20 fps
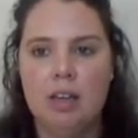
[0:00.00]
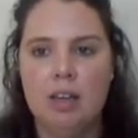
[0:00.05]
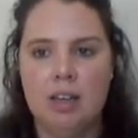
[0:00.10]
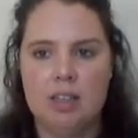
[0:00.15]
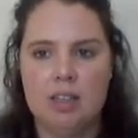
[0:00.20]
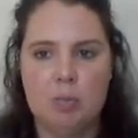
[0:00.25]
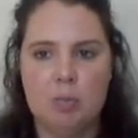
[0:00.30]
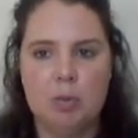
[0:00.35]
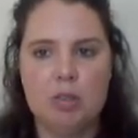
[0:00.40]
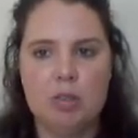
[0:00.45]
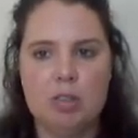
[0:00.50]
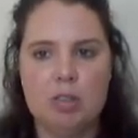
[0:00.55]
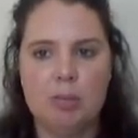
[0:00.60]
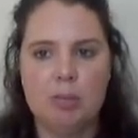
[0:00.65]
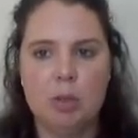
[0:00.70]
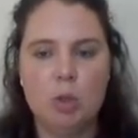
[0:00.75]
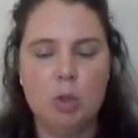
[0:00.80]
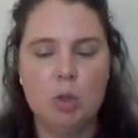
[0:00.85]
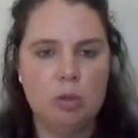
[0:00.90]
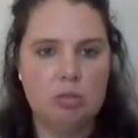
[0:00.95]
Let's put
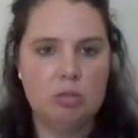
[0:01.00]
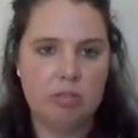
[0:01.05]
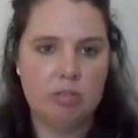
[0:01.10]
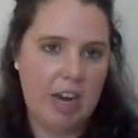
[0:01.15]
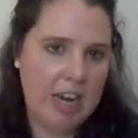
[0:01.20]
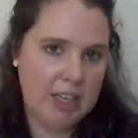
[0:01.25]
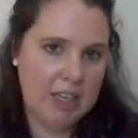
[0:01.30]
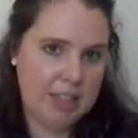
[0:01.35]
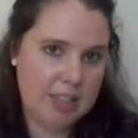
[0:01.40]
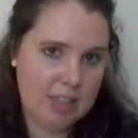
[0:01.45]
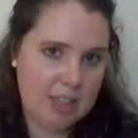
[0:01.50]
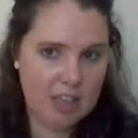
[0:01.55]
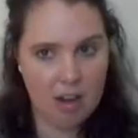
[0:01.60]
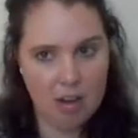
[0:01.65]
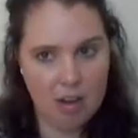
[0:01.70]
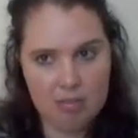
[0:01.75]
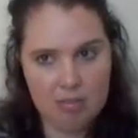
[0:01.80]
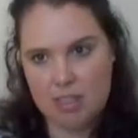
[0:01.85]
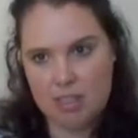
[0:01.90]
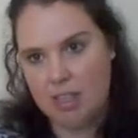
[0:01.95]
some cool rain
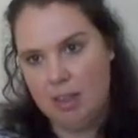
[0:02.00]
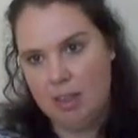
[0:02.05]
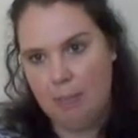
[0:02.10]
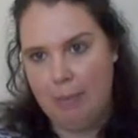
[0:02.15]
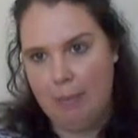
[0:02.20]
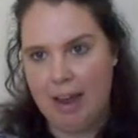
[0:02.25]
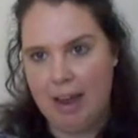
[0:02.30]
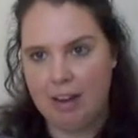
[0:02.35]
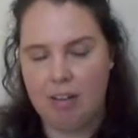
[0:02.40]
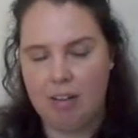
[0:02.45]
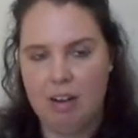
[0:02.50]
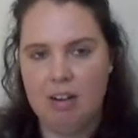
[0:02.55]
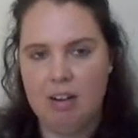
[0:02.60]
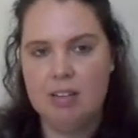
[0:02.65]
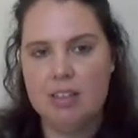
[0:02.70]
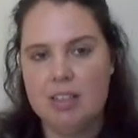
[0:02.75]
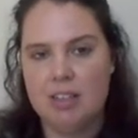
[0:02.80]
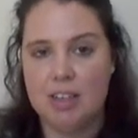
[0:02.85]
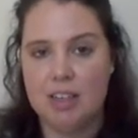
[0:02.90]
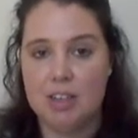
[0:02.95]
sounds in the
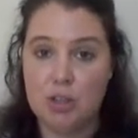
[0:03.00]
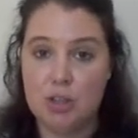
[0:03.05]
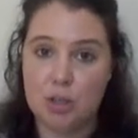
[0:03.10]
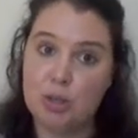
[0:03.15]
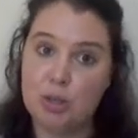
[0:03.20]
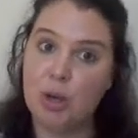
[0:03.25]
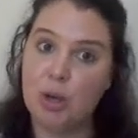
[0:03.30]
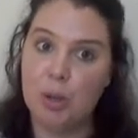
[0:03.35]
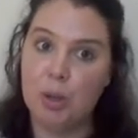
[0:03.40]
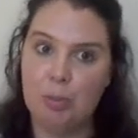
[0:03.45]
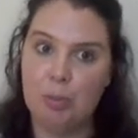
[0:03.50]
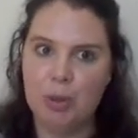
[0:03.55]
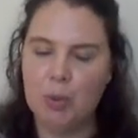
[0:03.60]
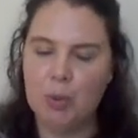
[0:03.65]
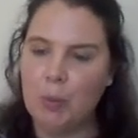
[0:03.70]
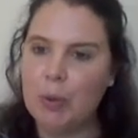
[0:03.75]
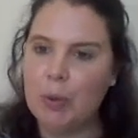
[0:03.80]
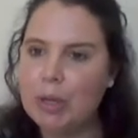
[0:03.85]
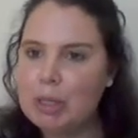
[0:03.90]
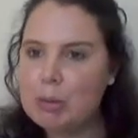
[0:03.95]
background. Let's just hope
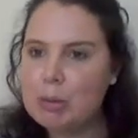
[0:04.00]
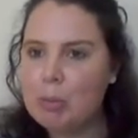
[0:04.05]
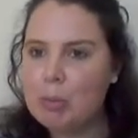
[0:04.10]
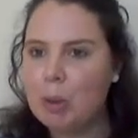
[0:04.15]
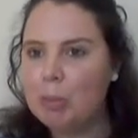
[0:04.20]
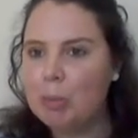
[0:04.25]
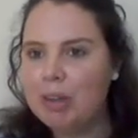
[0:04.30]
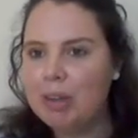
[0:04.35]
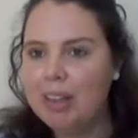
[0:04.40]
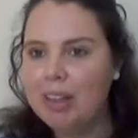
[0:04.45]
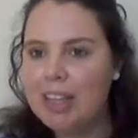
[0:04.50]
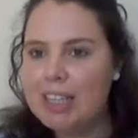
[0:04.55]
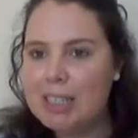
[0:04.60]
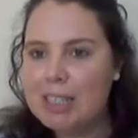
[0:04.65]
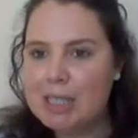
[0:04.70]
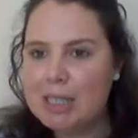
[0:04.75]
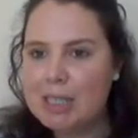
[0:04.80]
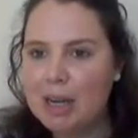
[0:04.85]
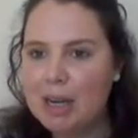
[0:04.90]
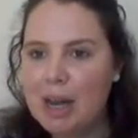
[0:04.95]
it works properly
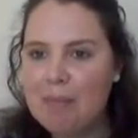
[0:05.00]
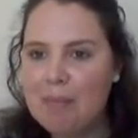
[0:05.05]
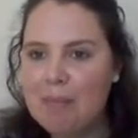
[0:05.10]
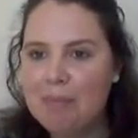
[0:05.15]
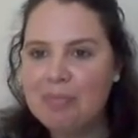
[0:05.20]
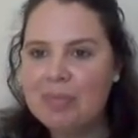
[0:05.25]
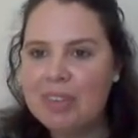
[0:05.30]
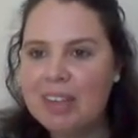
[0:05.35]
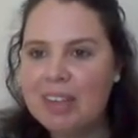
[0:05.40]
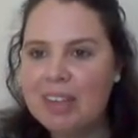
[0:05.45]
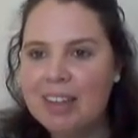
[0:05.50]
this time.